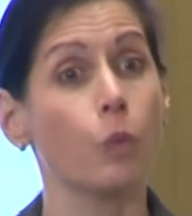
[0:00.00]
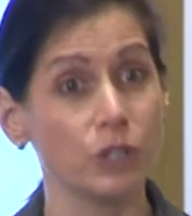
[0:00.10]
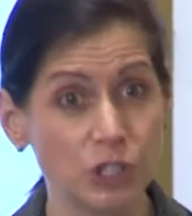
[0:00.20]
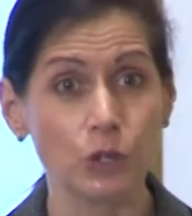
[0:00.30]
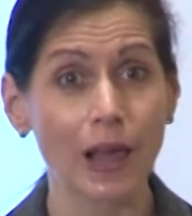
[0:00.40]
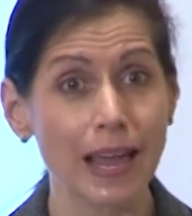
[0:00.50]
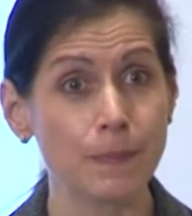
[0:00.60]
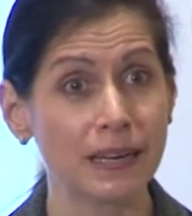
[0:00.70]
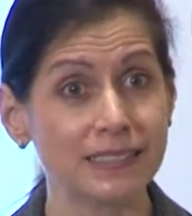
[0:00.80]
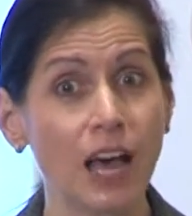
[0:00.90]
Would you
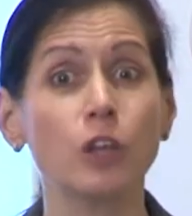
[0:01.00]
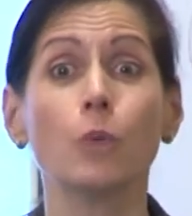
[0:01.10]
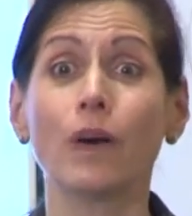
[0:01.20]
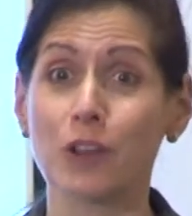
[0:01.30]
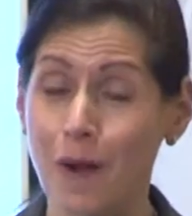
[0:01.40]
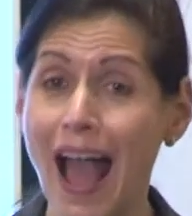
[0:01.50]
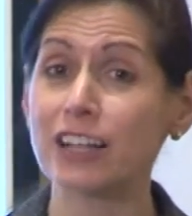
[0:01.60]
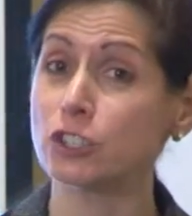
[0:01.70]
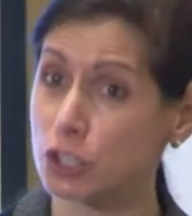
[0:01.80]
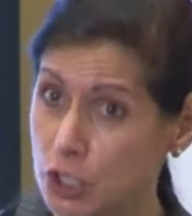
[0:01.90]
like me to tell you whether you're
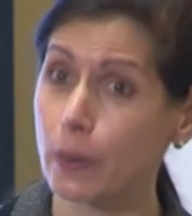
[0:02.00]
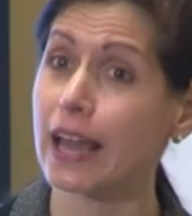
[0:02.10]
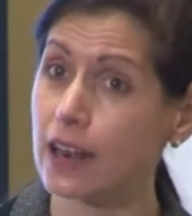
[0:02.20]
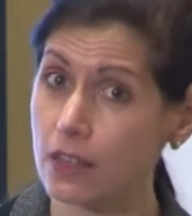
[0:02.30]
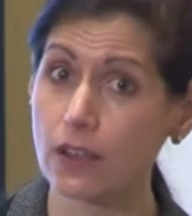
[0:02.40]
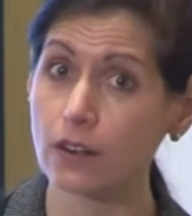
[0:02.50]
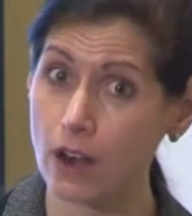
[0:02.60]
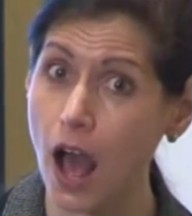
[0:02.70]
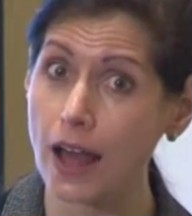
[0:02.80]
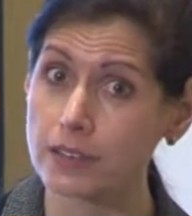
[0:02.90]
actually doing anything or
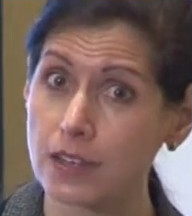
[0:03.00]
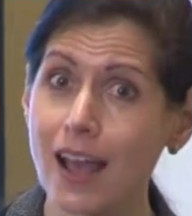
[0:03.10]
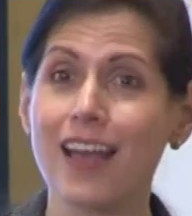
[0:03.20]
not?